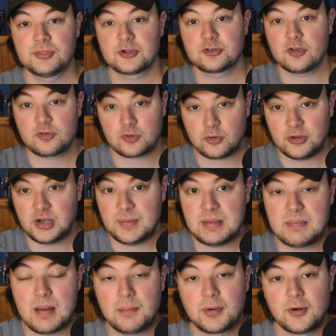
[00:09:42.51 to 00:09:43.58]
There's also going to
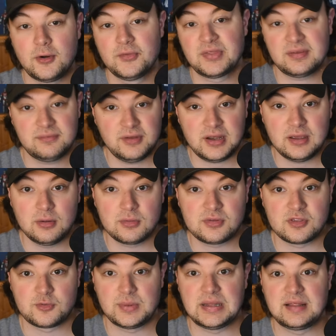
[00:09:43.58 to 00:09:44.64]
be member-only videos
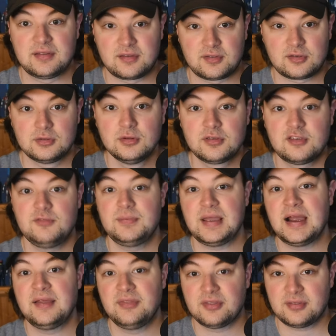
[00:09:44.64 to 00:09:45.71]
as well as exclusive
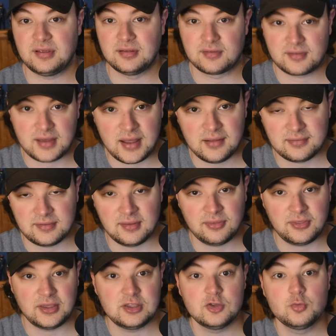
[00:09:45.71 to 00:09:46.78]
behind-the-scenes
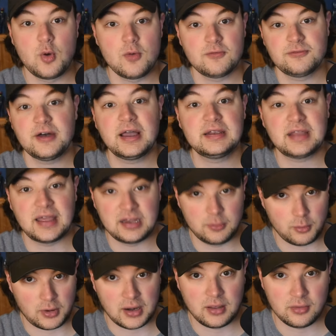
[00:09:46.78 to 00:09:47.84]
content that you won't find
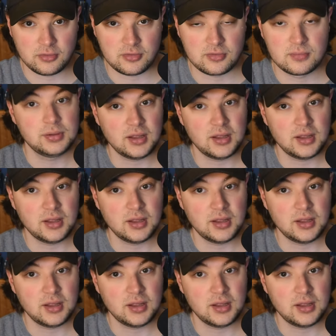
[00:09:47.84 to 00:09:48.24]
anywhere else.